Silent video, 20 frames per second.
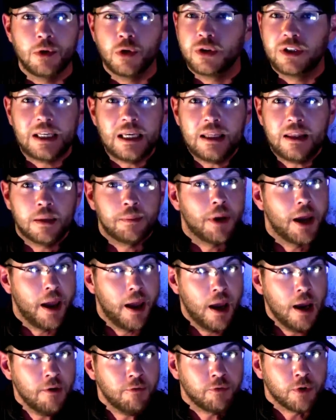You see them
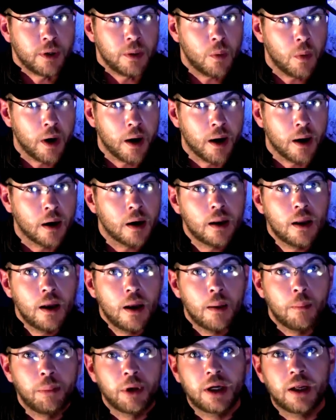everywhere,
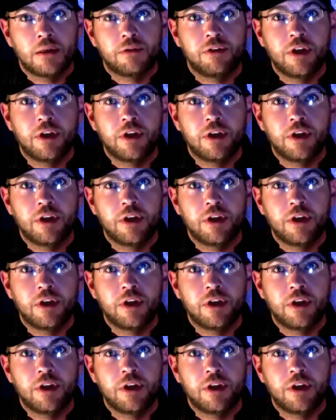but I